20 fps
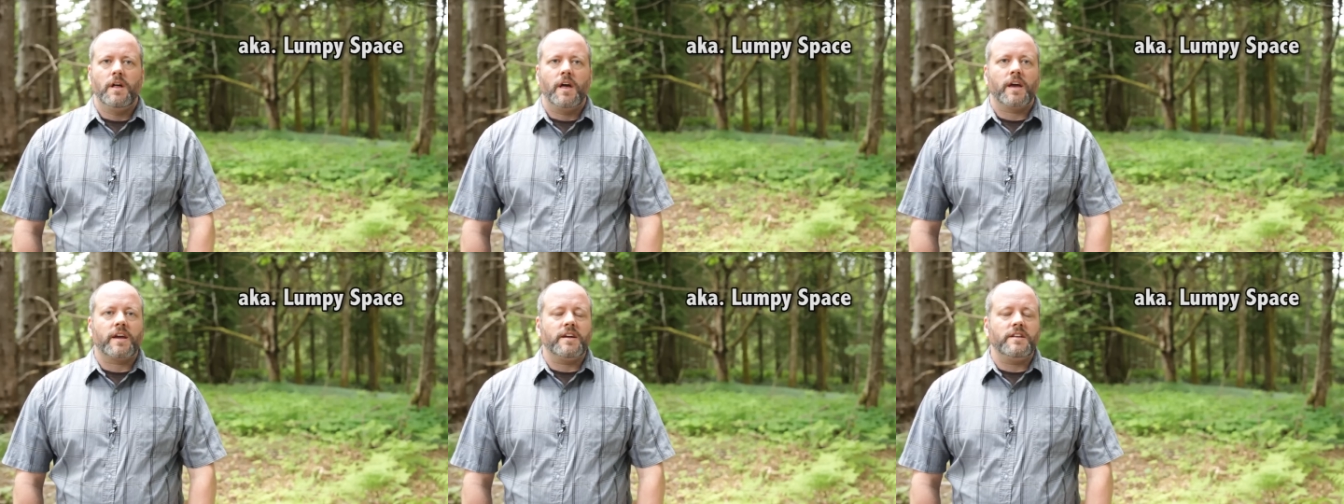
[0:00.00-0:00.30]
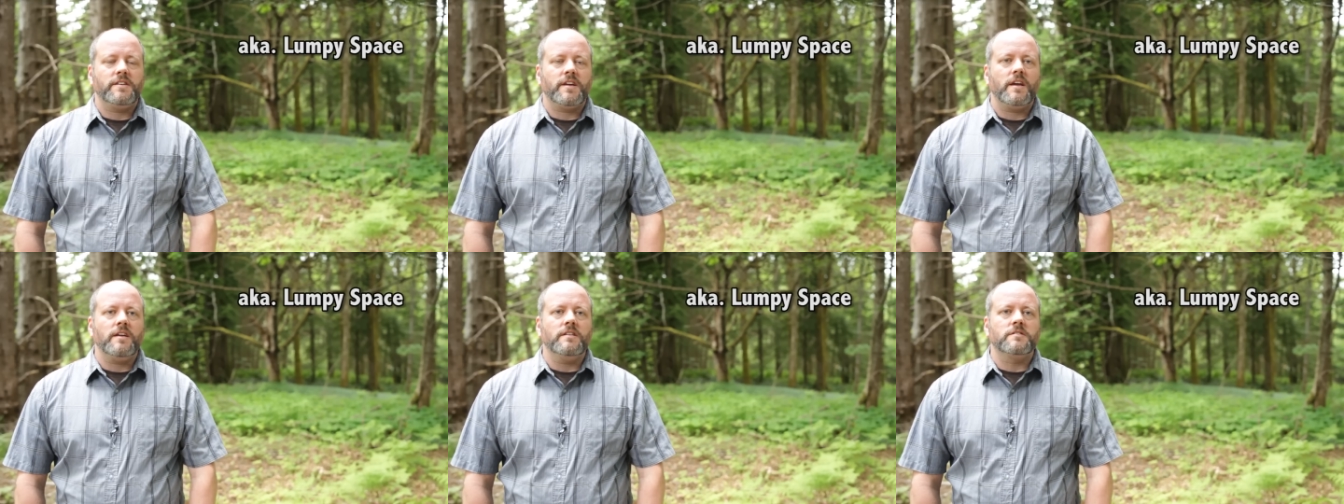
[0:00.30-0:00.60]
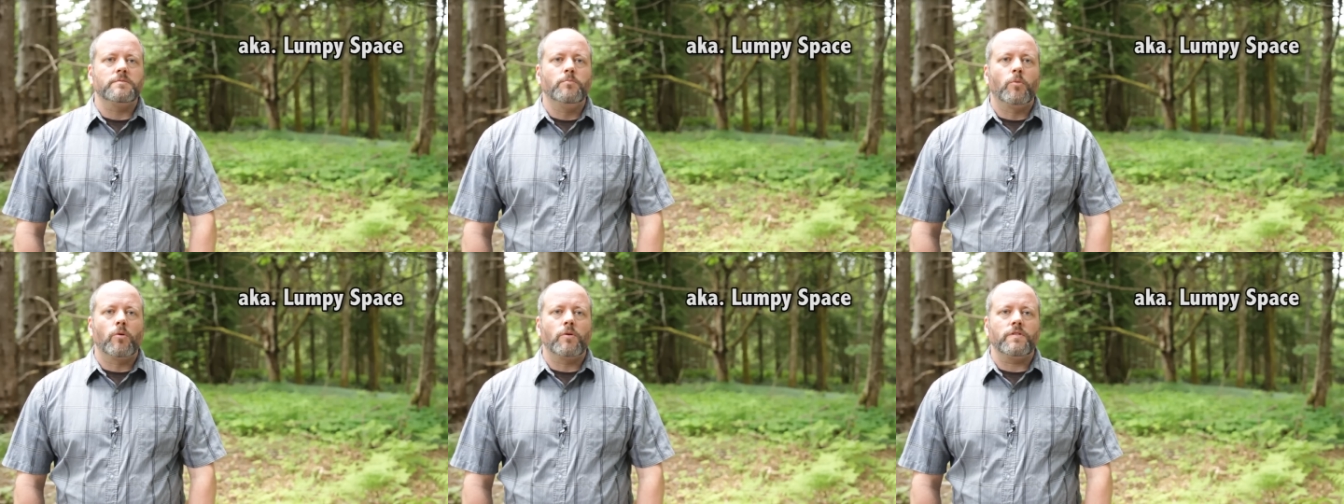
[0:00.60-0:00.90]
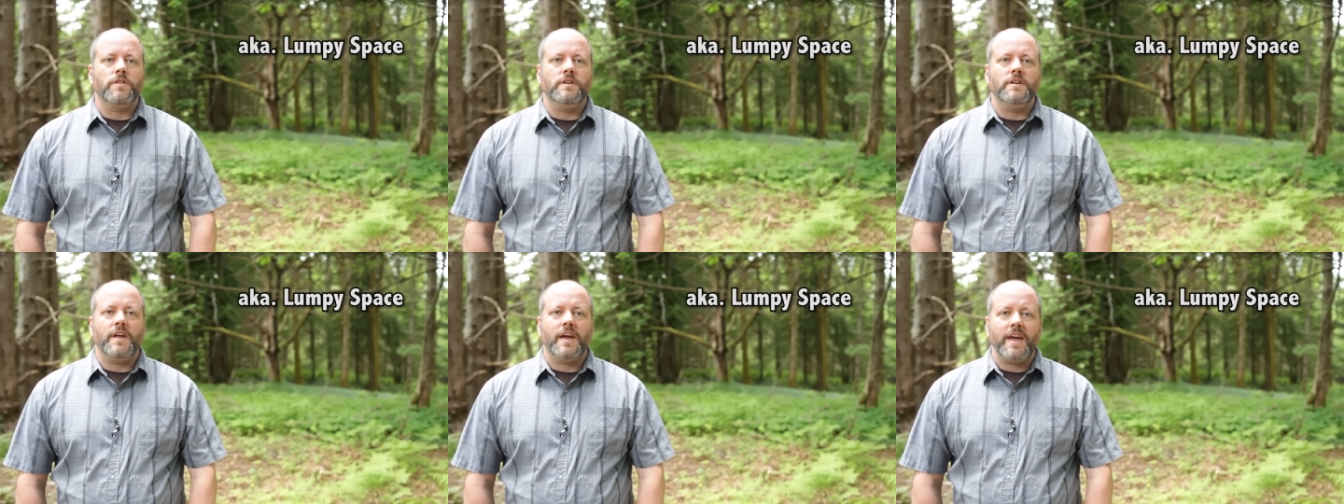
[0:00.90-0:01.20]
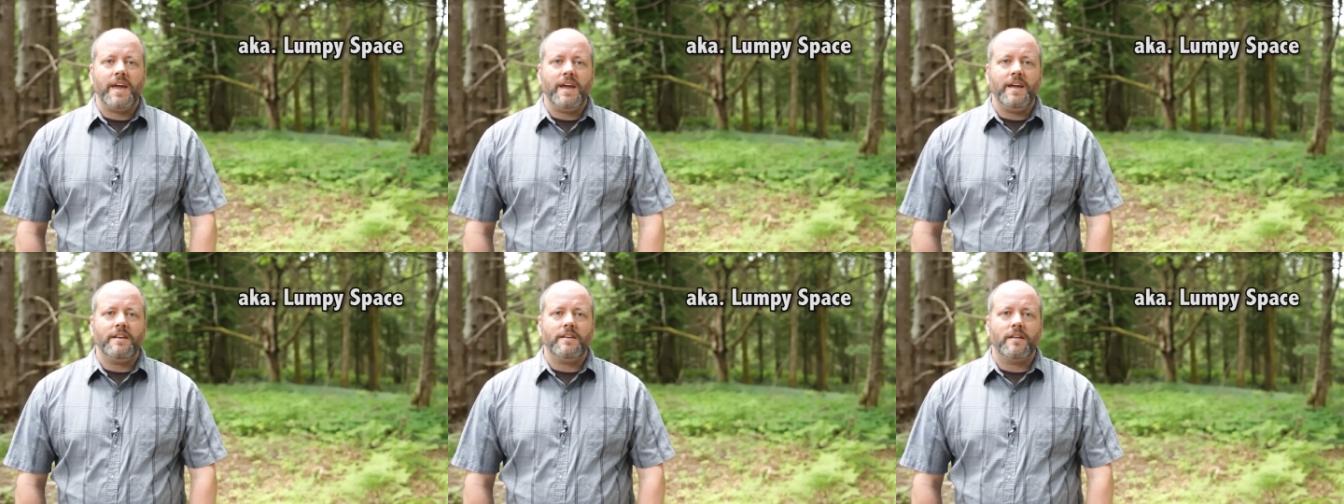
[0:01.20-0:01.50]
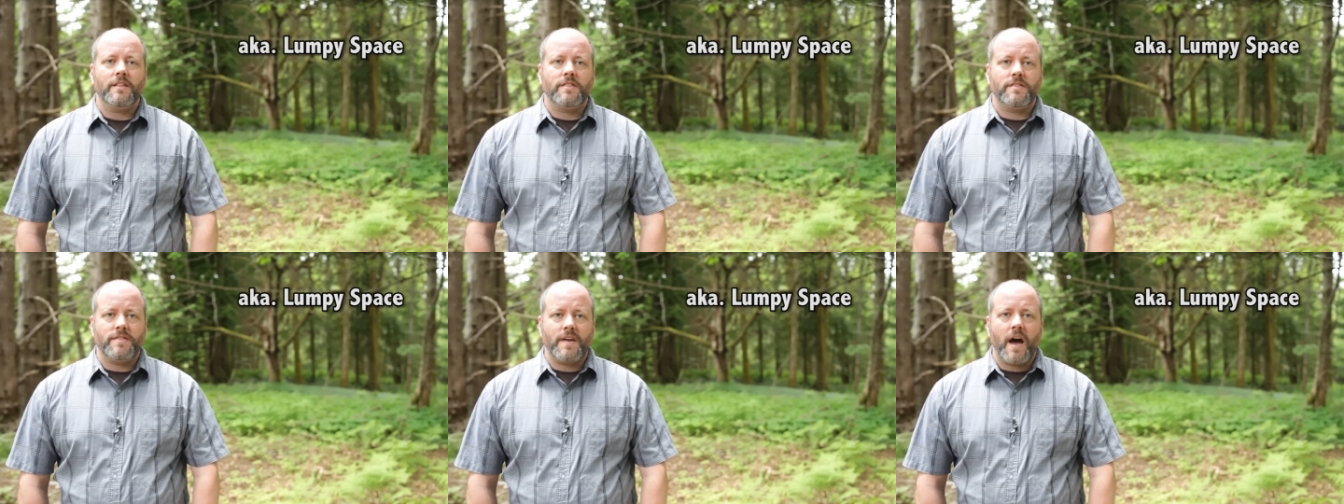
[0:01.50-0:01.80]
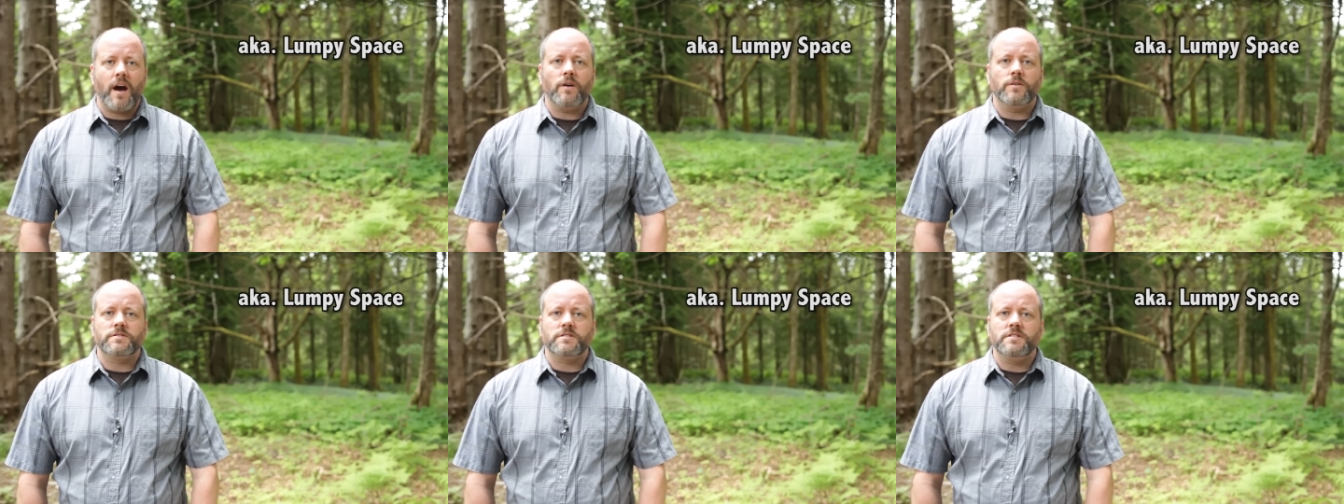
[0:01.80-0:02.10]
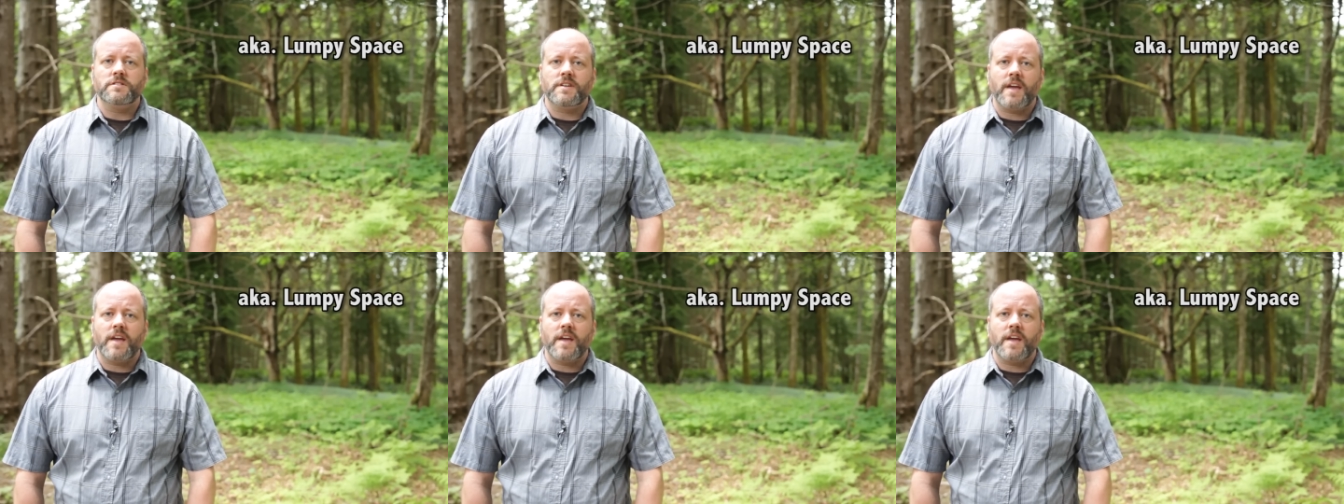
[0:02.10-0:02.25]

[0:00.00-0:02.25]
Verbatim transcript: It contains more than 8,000